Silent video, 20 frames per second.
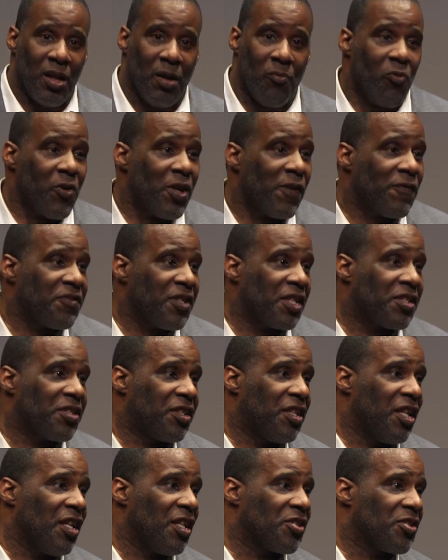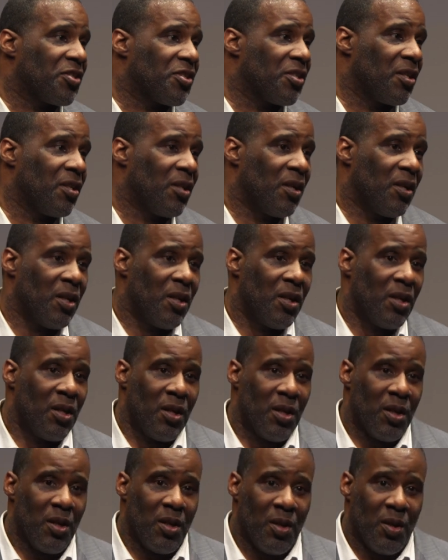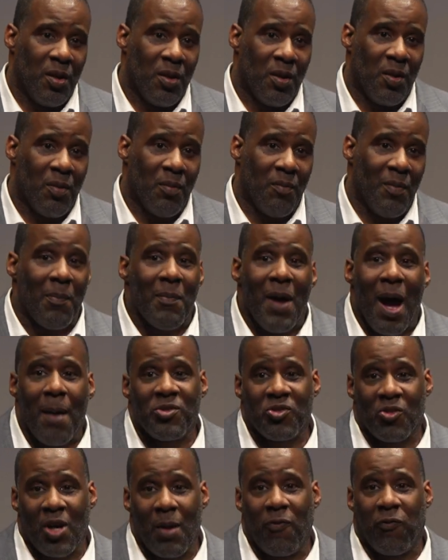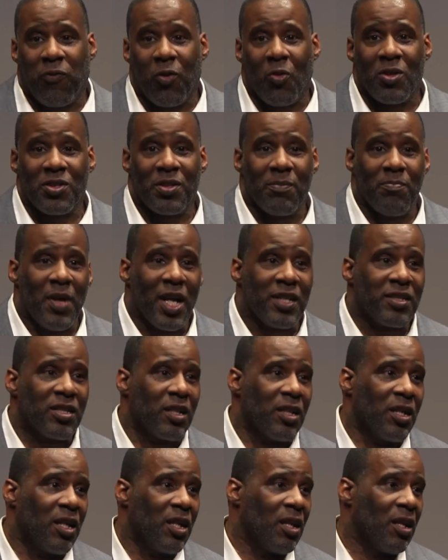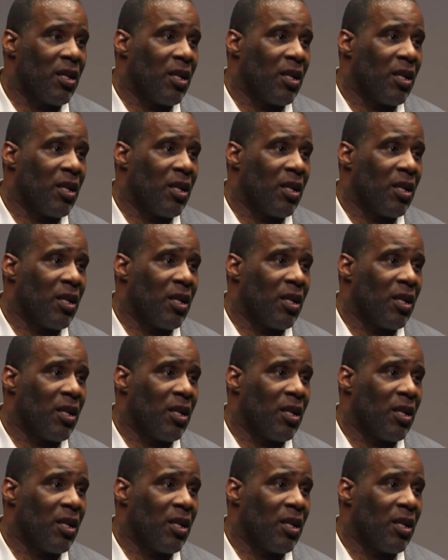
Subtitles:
I'm one of 6 kids. My mom scrubbed floors in Bexley.